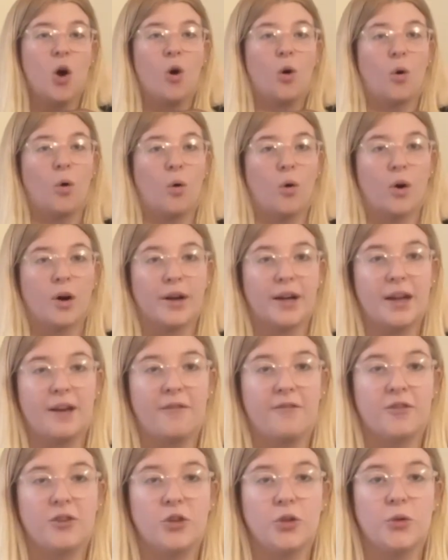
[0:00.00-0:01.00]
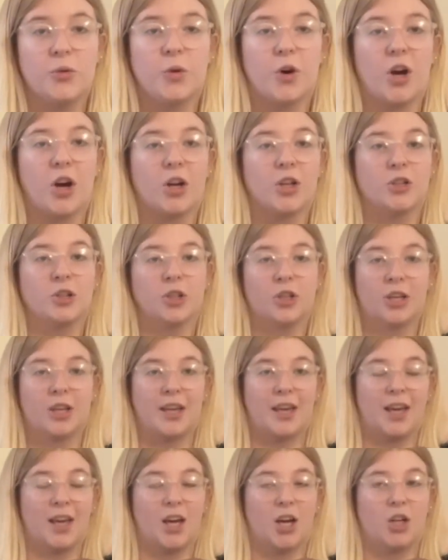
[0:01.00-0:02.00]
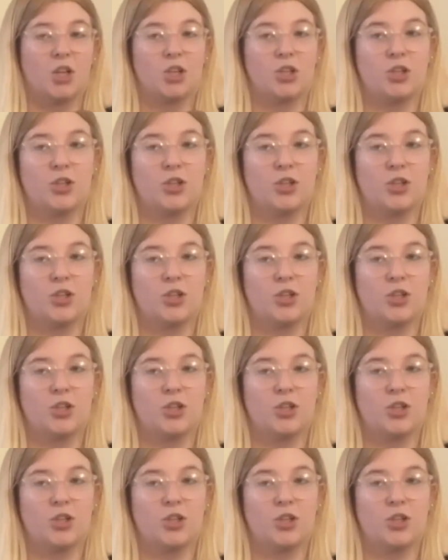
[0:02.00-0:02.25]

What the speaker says: or if you are looking